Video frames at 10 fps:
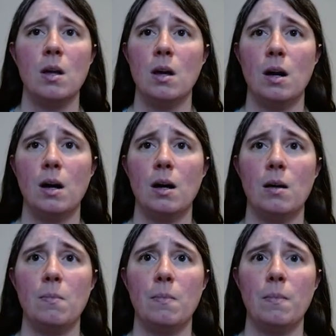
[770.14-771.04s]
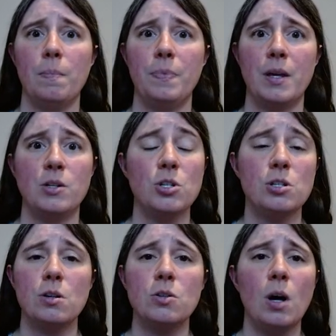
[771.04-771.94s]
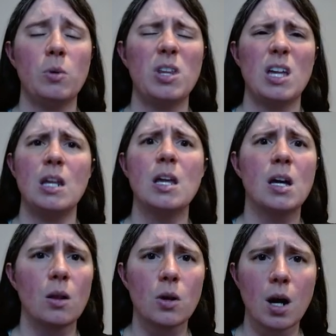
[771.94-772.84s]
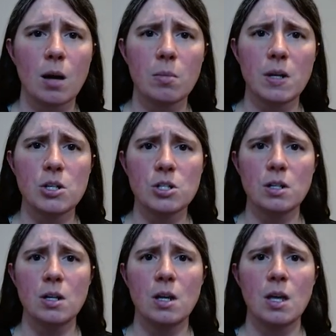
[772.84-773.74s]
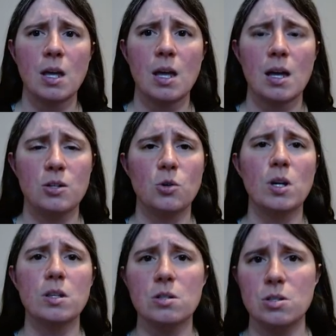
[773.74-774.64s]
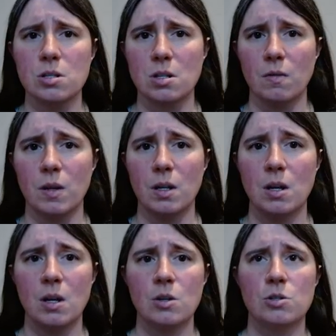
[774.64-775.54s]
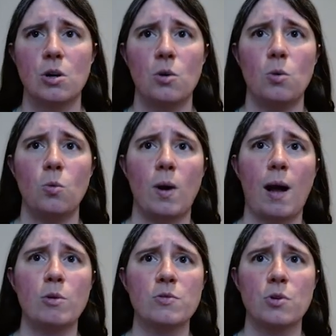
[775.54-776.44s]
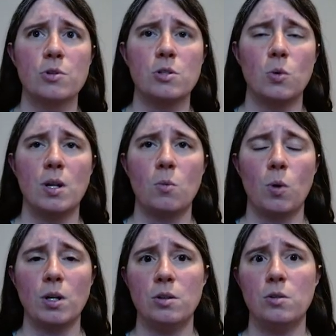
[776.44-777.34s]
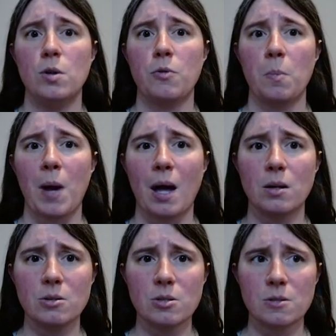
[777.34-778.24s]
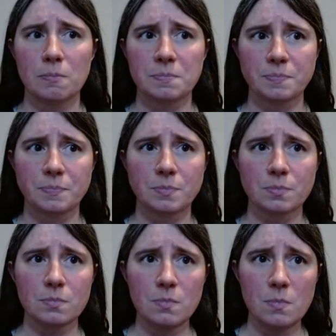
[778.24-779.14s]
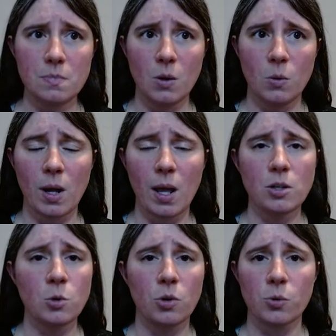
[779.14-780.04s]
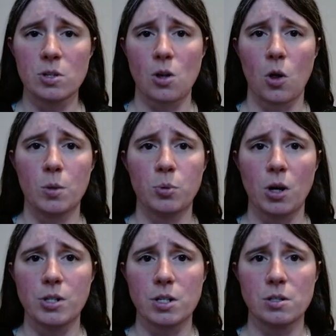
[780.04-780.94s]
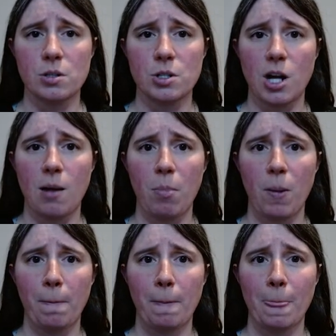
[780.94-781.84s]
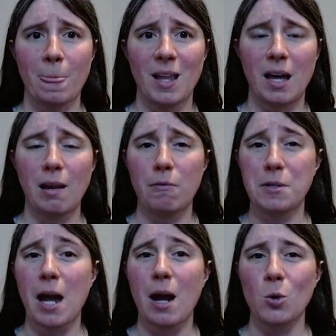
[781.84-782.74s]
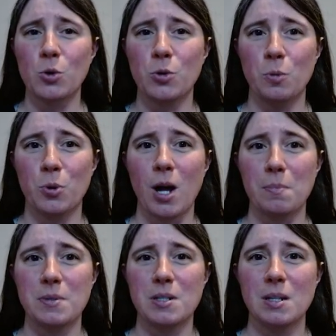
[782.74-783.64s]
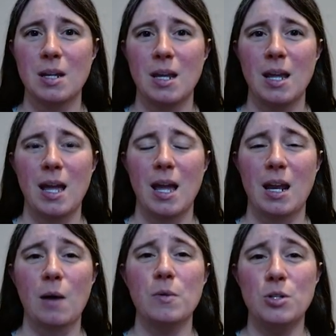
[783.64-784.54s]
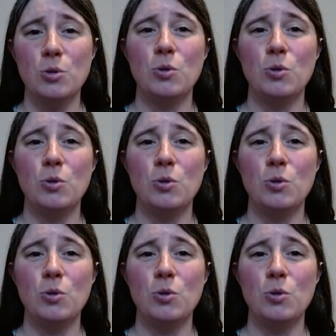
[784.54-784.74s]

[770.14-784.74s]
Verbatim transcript: Um, and just you can do that with any color combination and you'll get the gist of it. So when I was first doing it and wanting to do different patterns, when I had two or three solid projects in the shop, I'd have a tile or two prepped and I would do